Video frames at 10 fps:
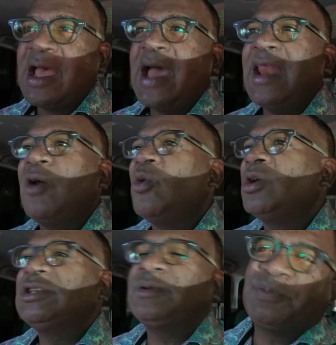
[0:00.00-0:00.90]
And I
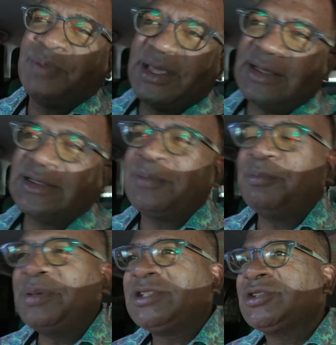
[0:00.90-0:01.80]
want you to paint a
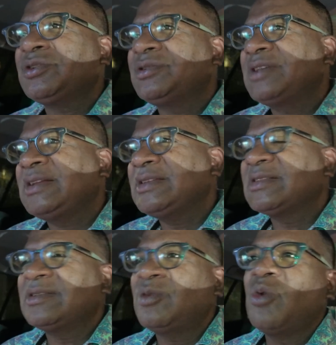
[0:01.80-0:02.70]
picture that
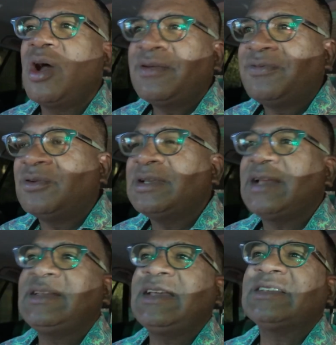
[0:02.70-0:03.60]
is wonderful,
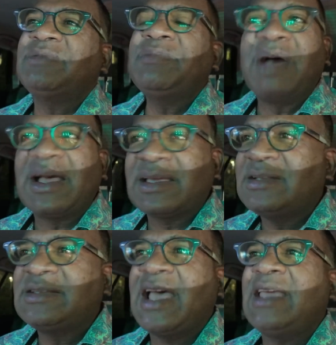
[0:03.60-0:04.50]
that takes me back
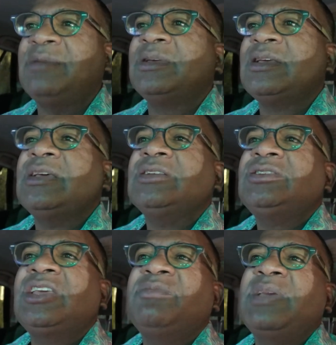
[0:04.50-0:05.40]
in time
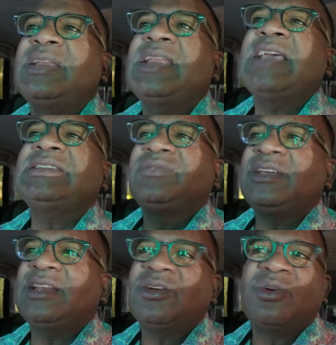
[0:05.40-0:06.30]
to give me a nice
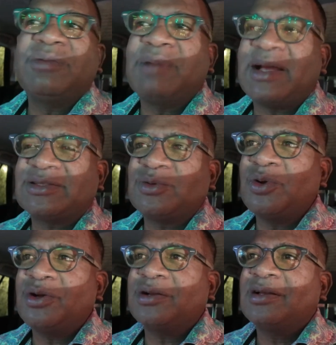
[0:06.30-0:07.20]
feeling going back to
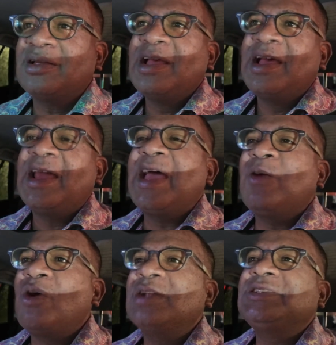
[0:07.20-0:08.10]
work. And I
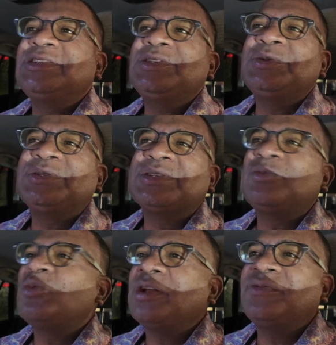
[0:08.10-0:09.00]
want you to use
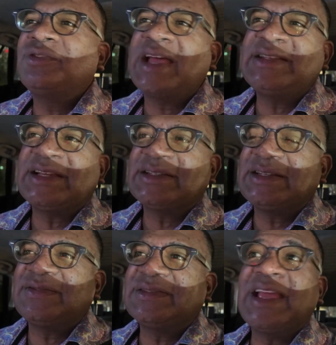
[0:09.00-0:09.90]
some wonderful
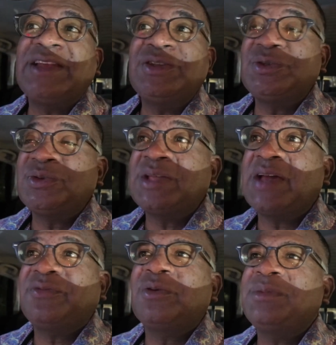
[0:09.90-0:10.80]
adjectives. Can you do
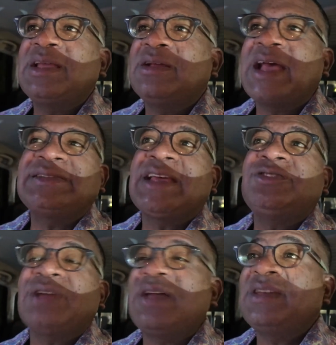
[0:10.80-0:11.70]
that for me as I
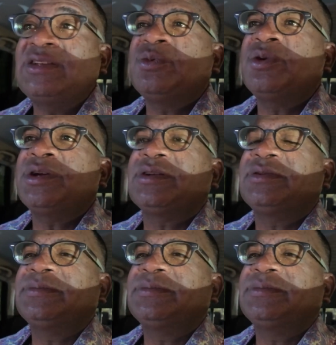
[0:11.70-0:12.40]
drive into work?